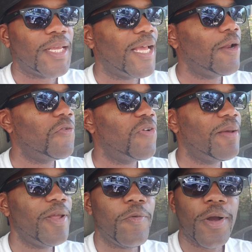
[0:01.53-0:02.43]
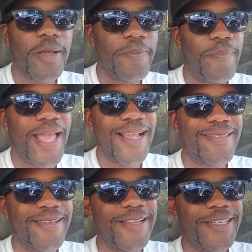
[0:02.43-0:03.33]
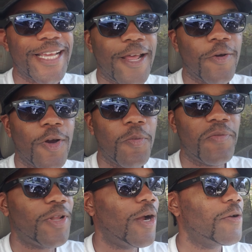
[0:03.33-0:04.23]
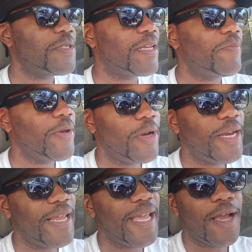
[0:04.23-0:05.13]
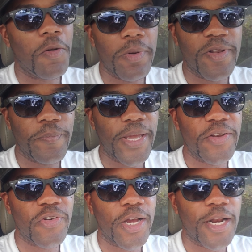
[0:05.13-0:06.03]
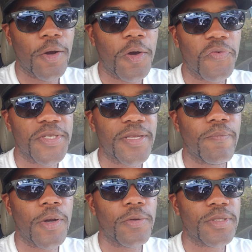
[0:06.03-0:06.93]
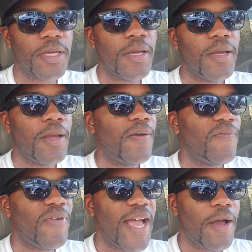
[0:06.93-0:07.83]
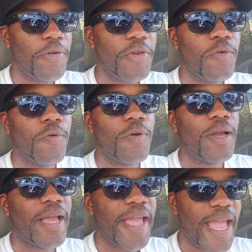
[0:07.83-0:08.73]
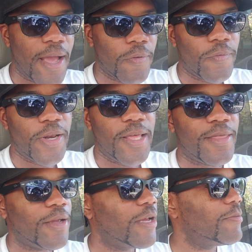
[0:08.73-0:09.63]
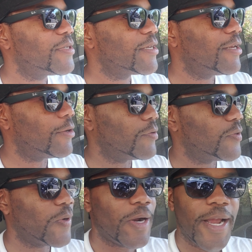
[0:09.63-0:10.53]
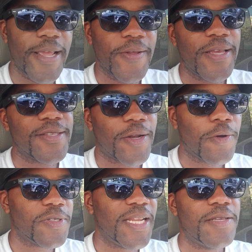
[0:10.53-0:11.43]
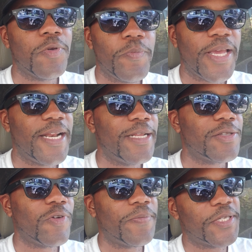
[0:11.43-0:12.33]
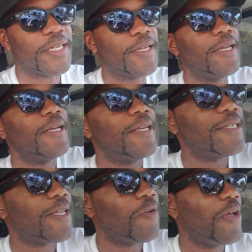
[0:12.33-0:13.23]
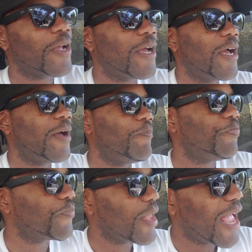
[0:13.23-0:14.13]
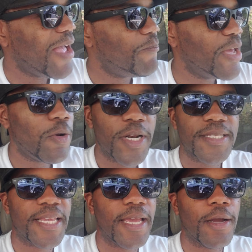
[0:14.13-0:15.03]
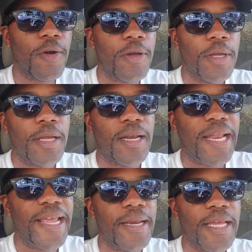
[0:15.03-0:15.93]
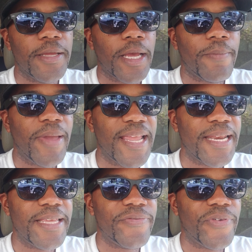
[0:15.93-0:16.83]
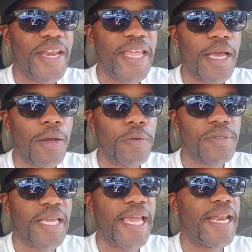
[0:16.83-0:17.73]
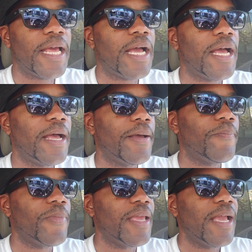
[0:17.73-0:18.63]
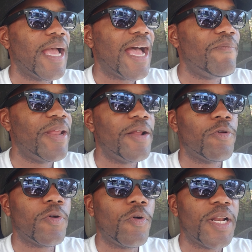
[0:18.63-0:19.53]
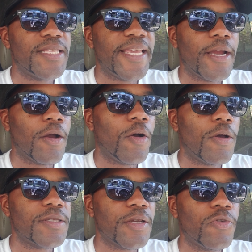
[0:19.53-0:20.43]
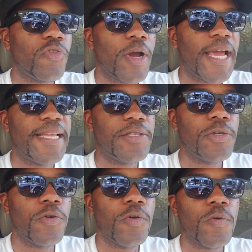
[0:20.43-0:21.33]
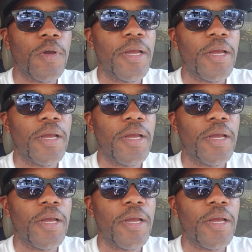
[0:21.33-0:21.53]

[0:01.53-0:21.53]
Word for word: Hello family, welcome back to the channel, home of the RC community and home of the Patreon that offers the most value out. Nothing comes close, all right? So those links will be in the description. So look, um, I've been on a tear lately uh, making these videos and um, I've been on a tear also trying to